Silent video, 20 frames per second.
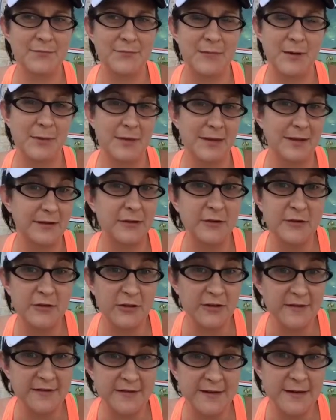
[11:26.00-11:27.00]
maybe like New
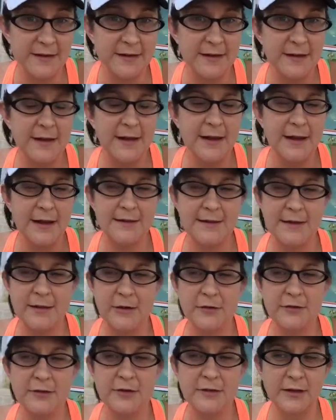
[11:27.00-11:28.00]
Jersey. They
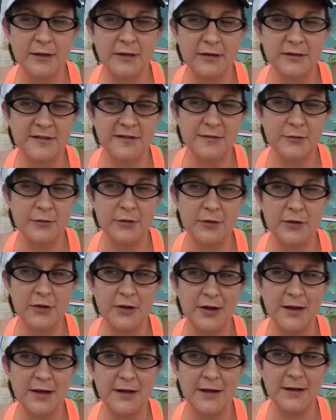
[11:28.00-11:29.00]
owned a liquor
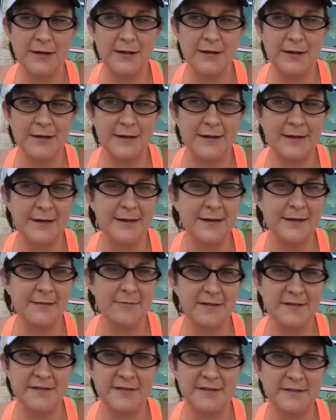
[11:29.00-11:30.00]
store, and he
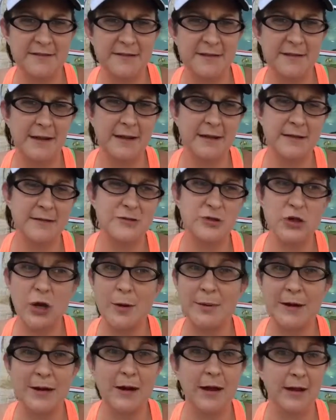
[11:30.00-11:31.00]
was seriously like
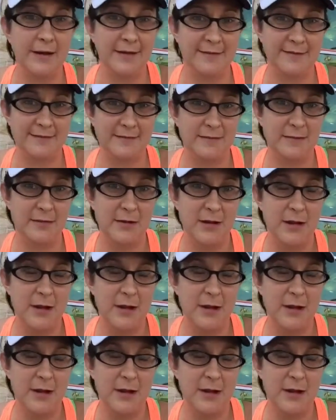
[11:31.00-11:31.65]
chopping ice.